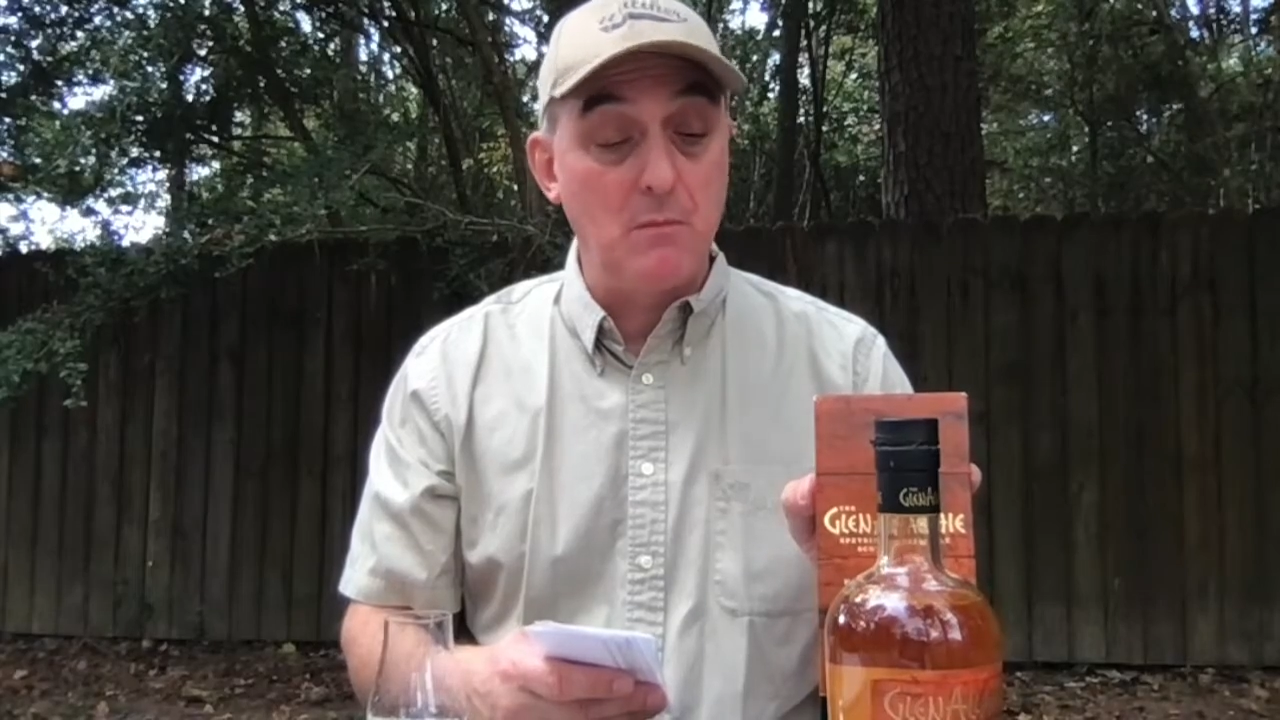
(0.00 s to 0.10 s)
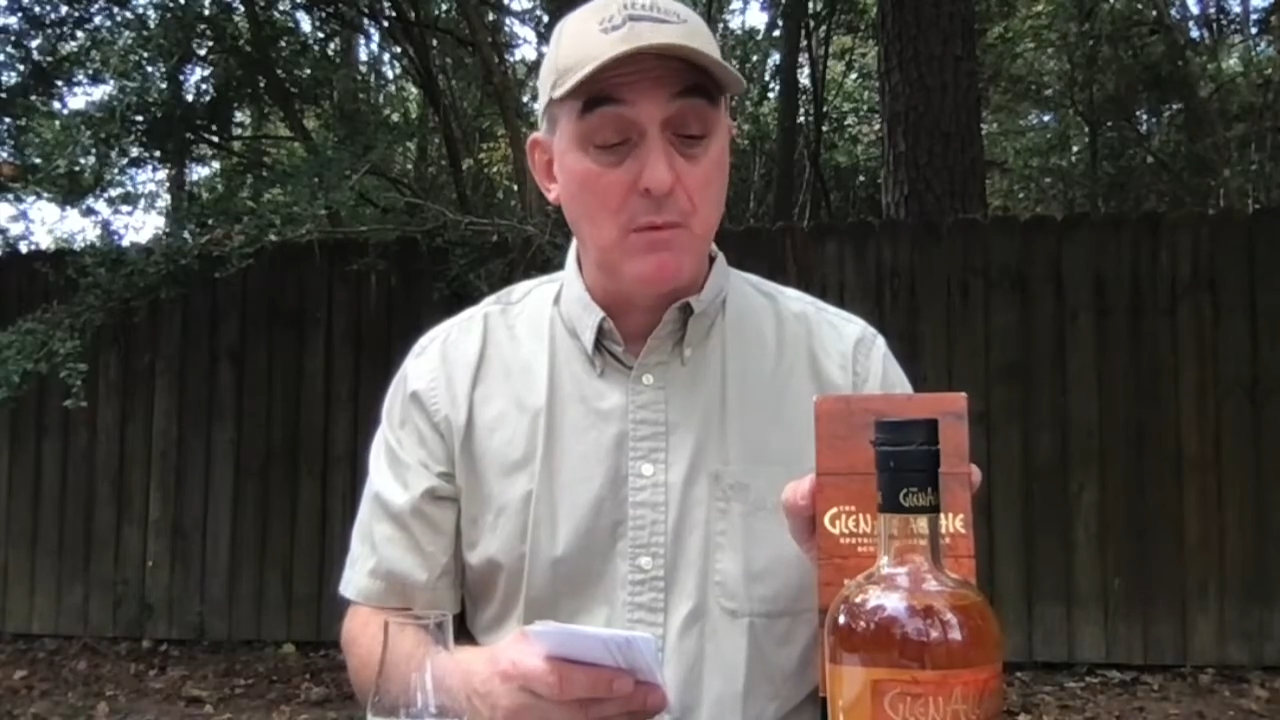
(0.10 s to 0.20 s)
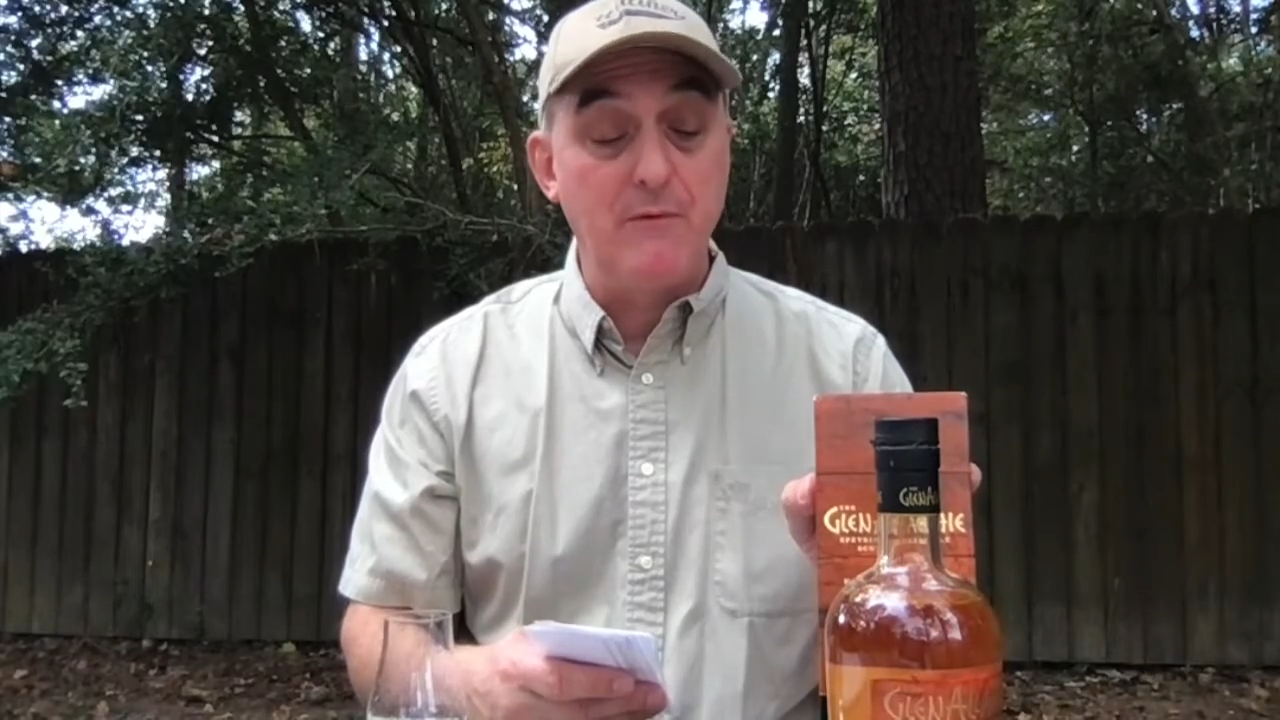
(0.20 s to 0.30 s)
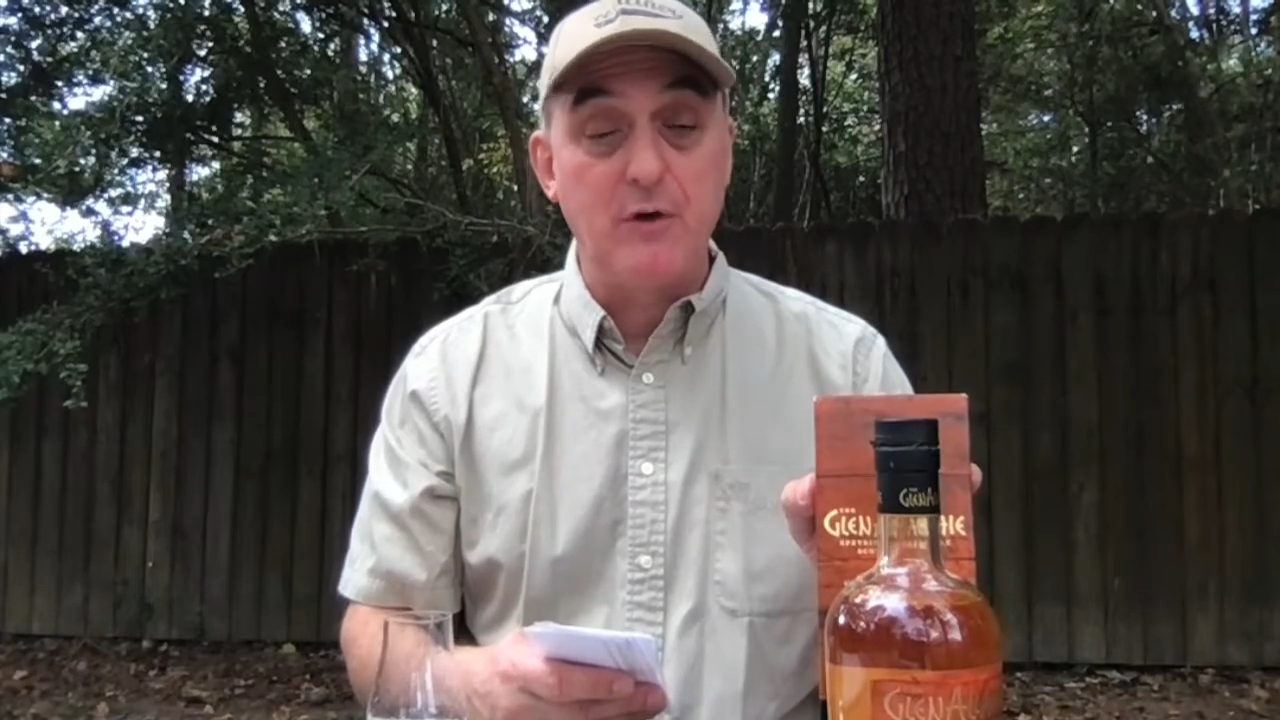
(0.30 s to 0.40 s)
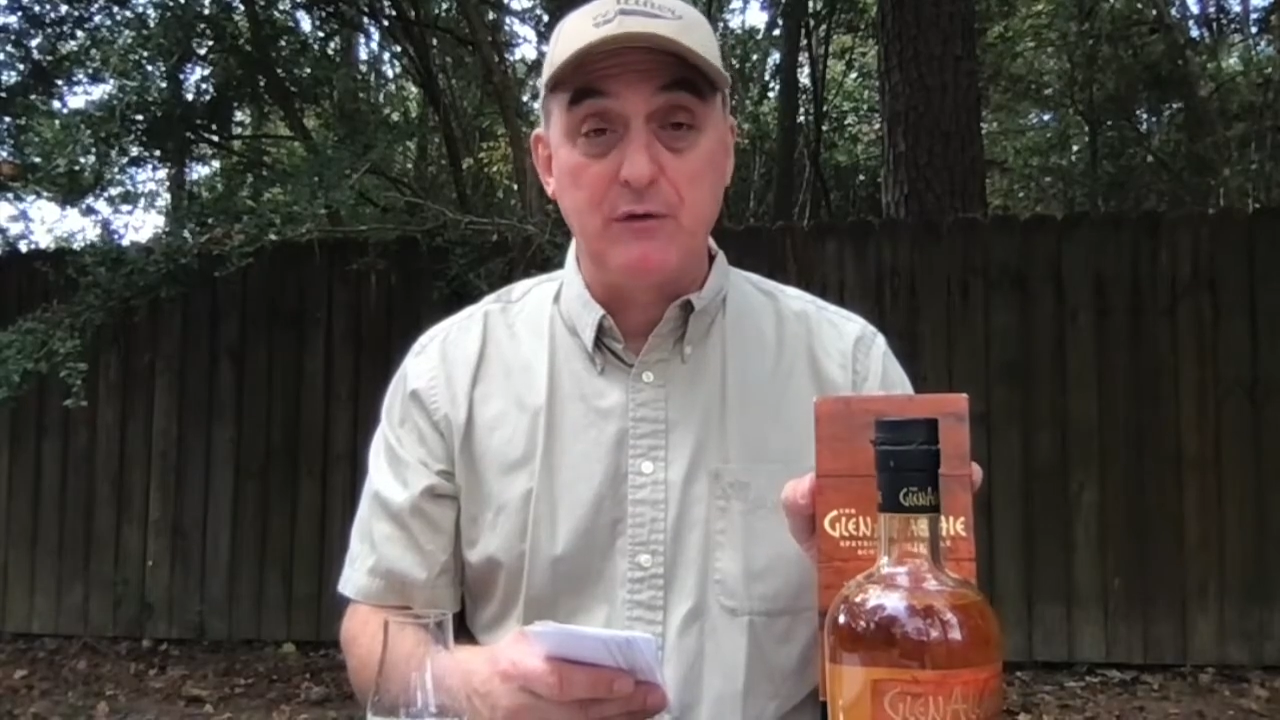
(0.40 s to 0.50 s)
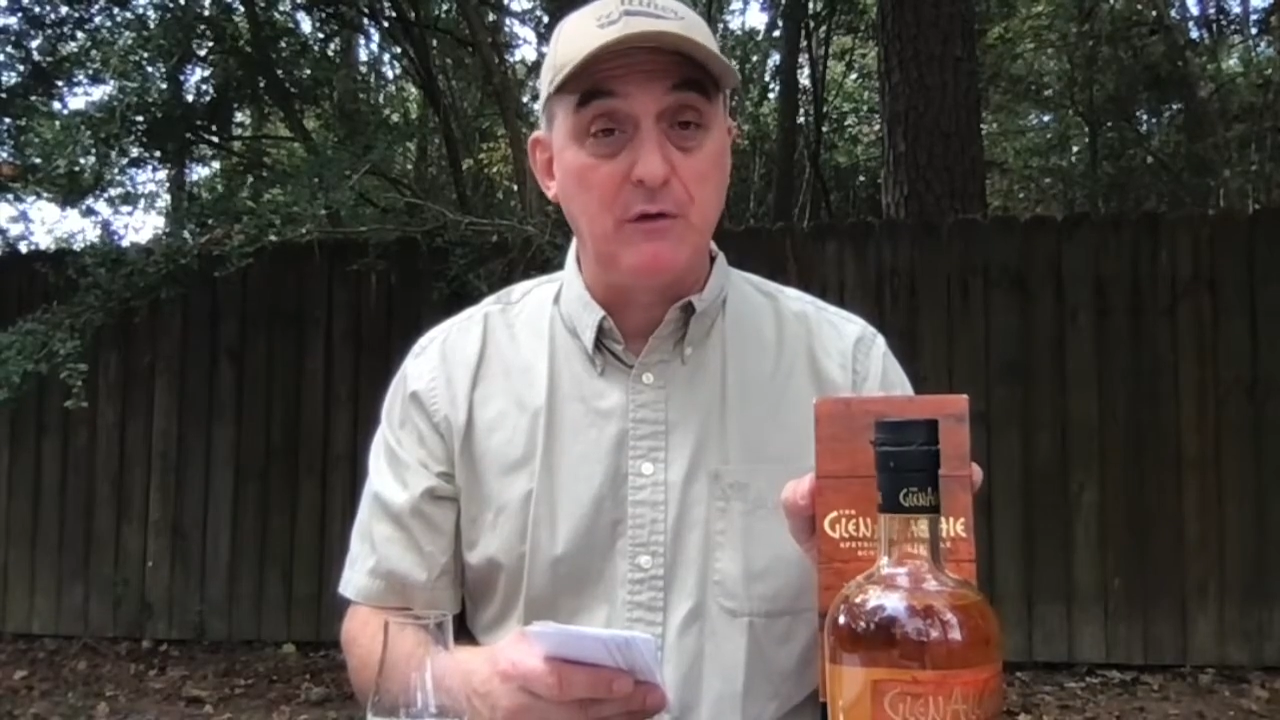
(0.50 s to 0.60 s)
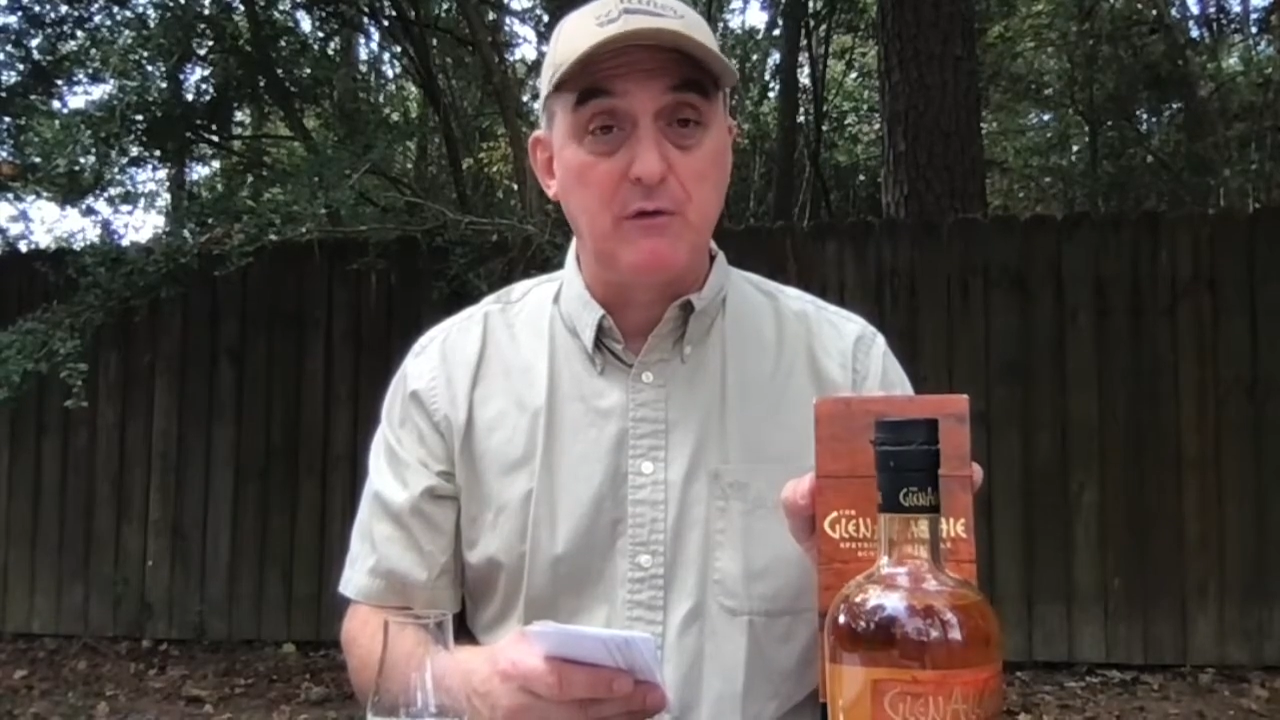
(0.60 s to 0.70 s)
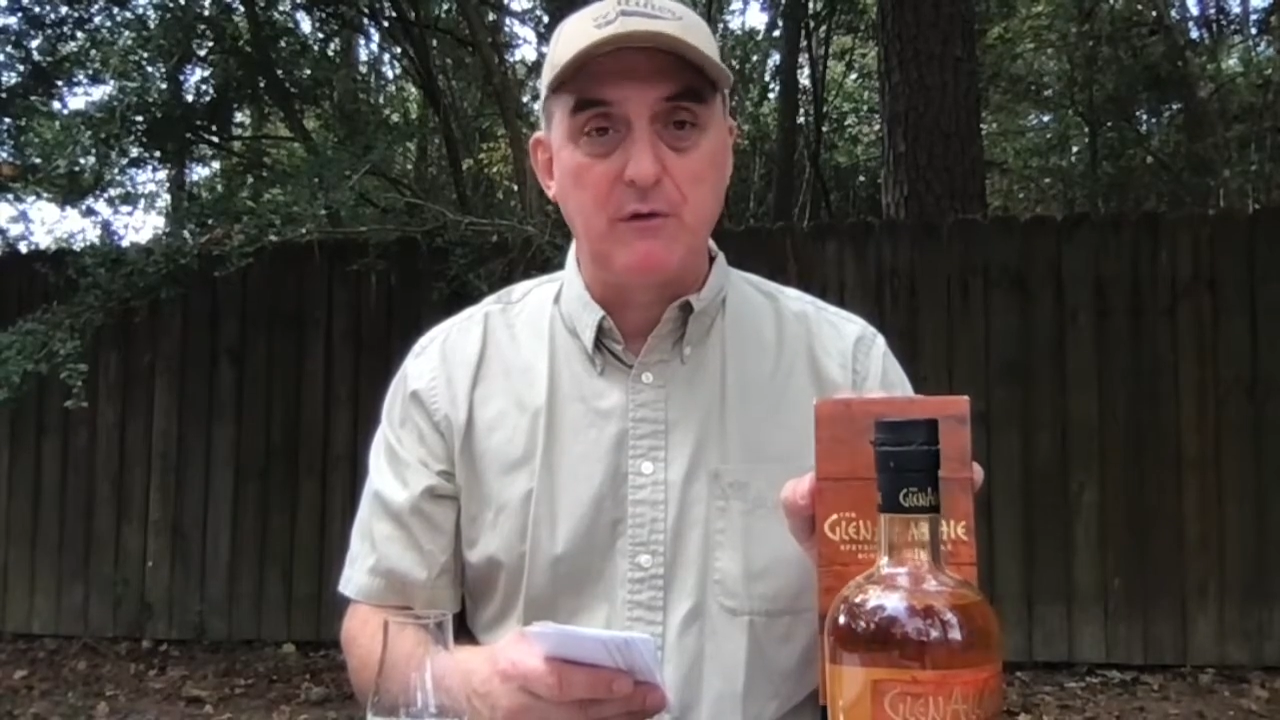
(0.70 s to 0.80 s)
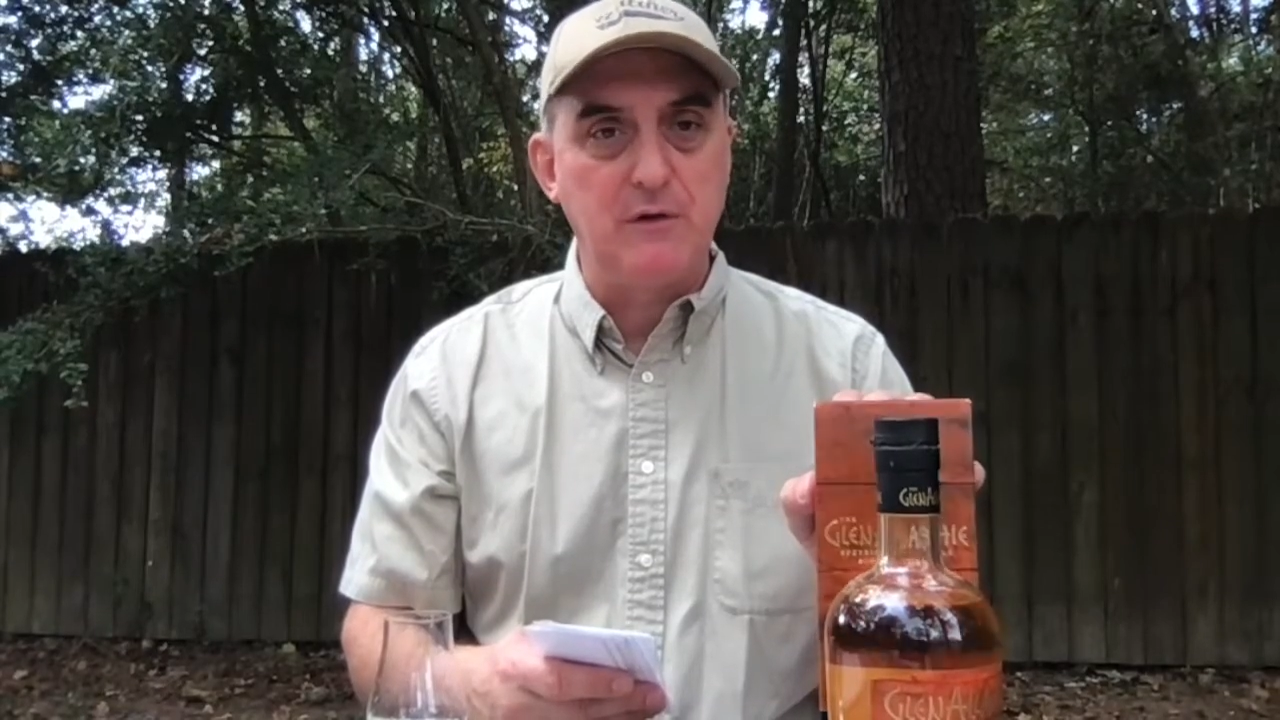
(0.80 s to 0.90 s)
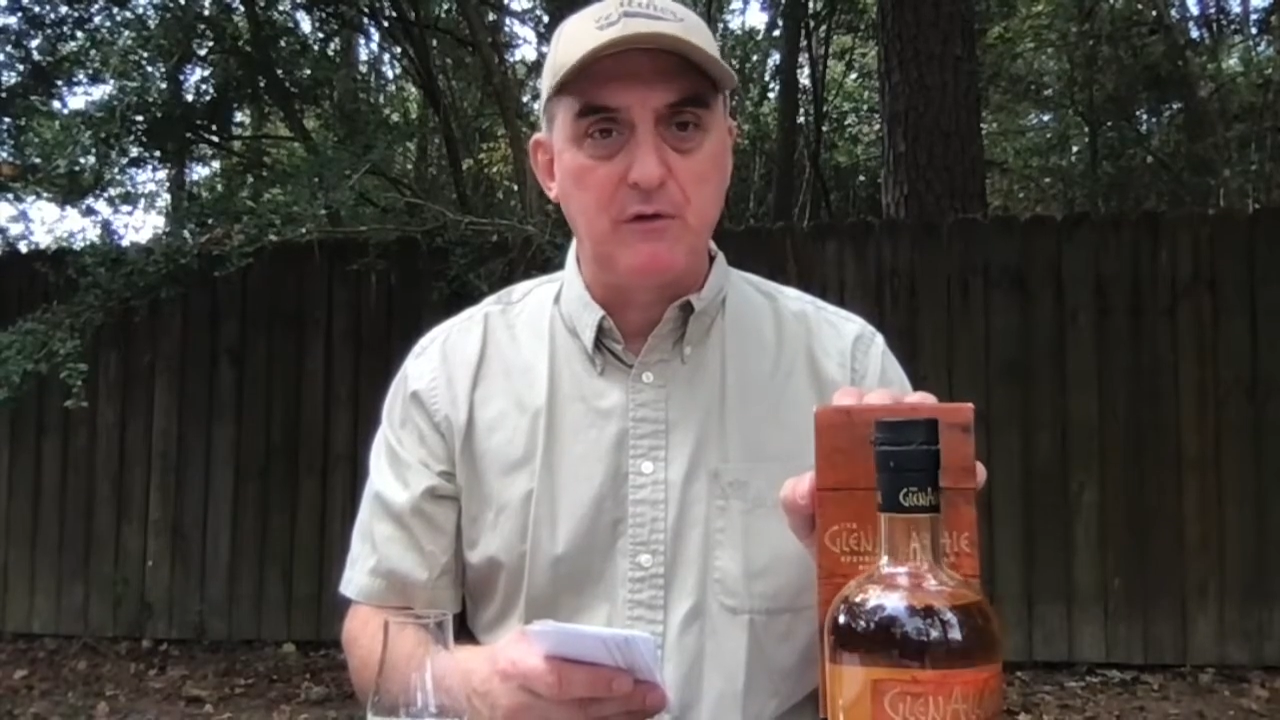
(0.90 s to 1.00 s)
because this